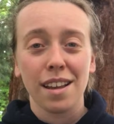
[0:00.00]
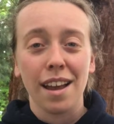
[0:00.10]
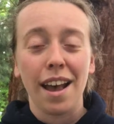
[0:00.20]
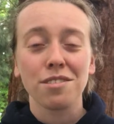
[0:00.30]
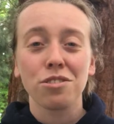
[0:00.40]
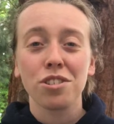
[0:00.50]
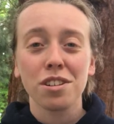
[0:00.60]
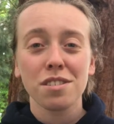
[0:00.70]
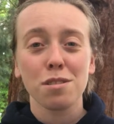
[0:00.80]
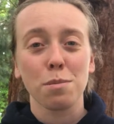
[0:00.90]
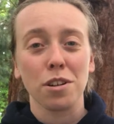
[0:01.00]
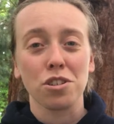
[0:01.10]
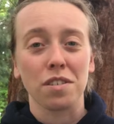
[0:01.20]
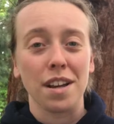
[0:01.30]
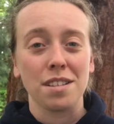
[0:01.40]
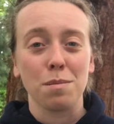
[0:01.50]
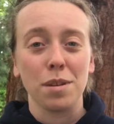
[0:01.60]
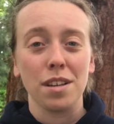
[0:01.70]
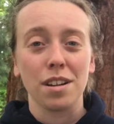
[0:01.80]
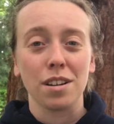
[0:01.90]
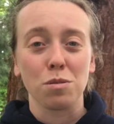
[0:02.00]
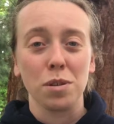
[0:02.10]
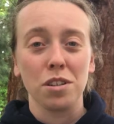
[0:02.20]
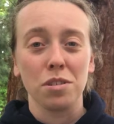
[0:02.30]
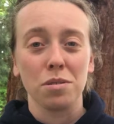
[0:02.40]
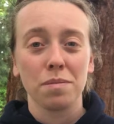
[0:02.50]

has just as much a right to be here as we do.